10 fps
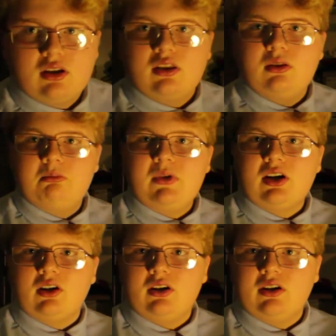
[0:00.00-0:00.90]

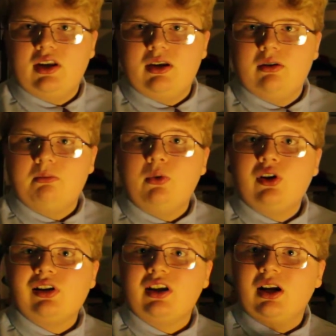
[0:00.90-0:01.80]
mirror and
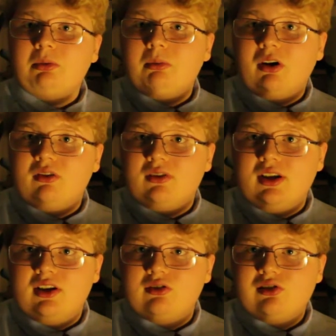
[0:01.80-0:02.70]
pushing it up about an
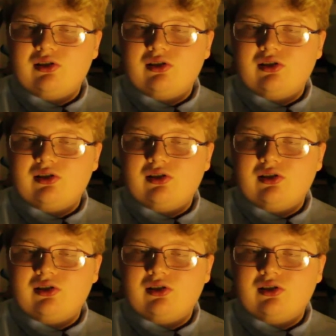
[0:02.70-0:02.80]
inch.